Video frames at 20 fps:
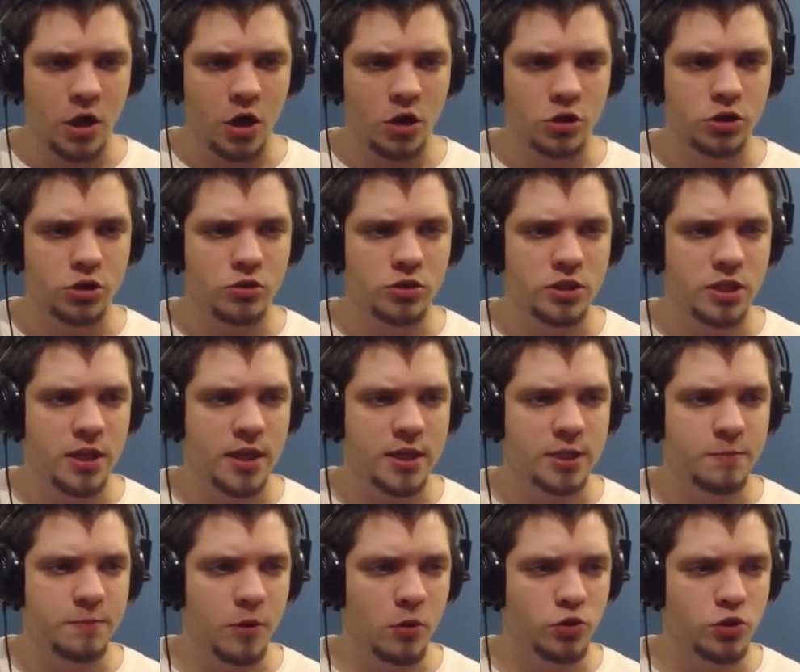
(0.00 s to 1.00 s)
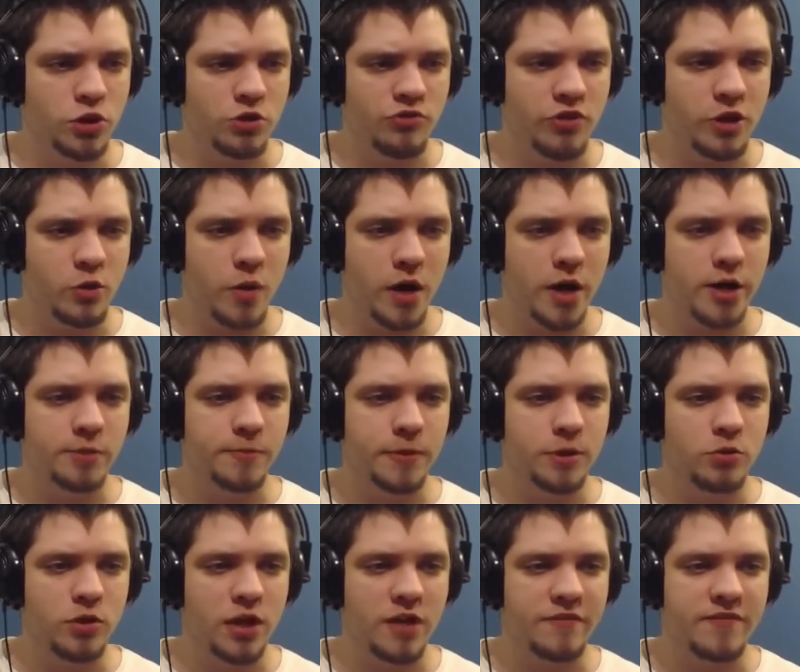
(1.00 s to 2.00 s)
Also, see, explosion required,
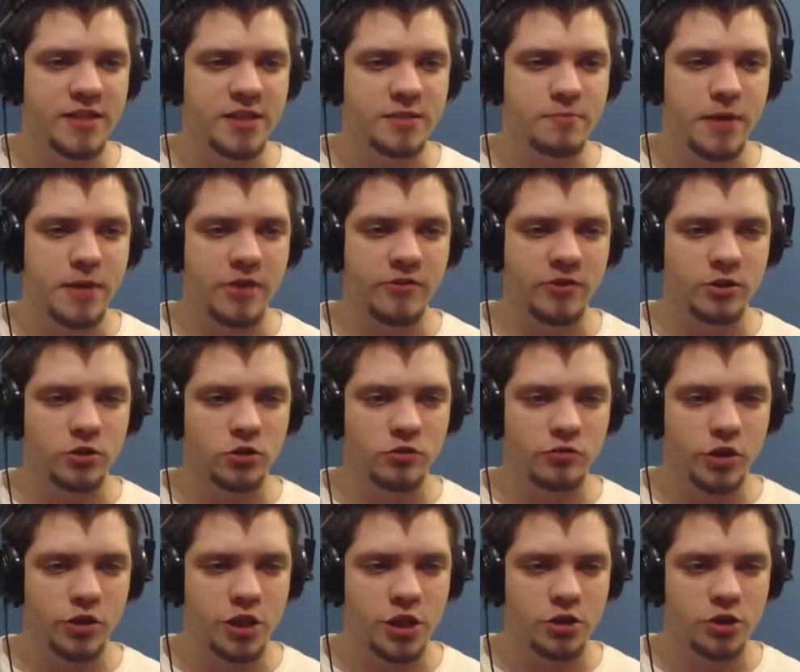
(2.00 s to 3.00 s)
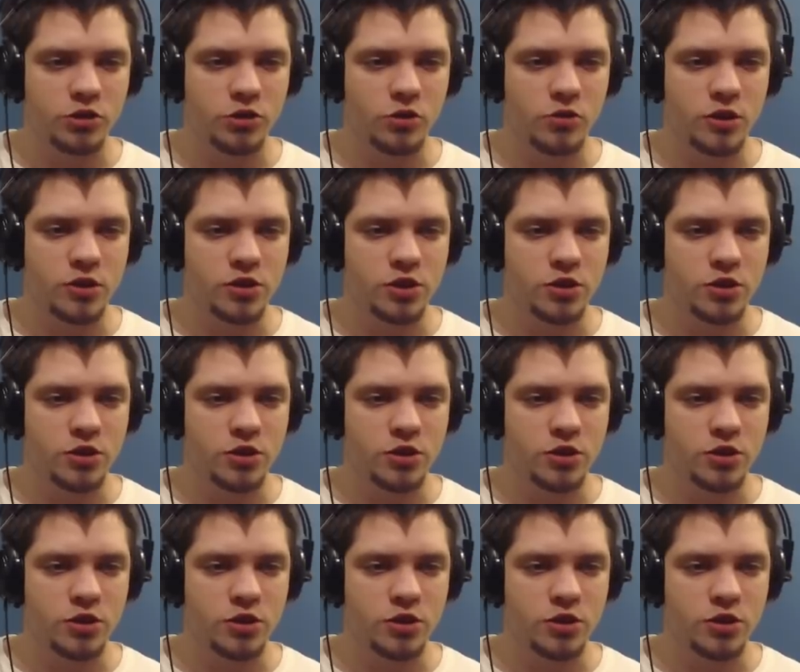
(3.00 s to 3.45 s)
but you have these barrels over here, so you can